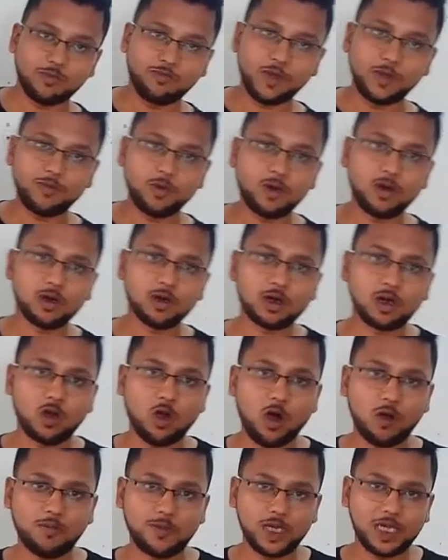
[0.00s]
the people are
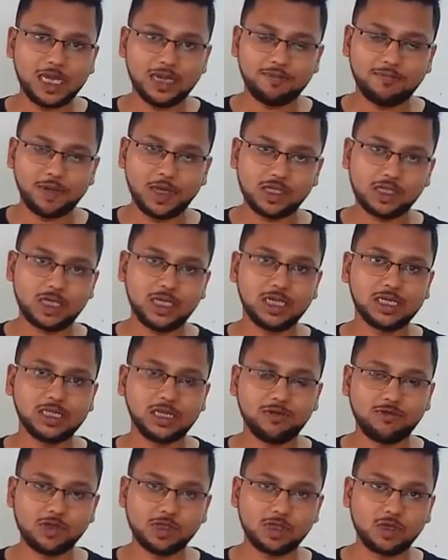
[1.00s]
copy and pasting
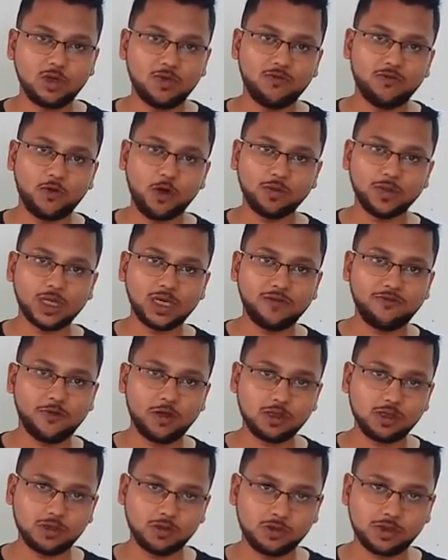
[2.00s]
the resume from the
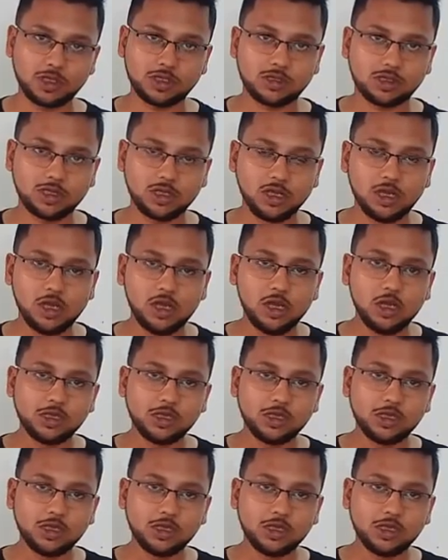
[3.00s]
different sources.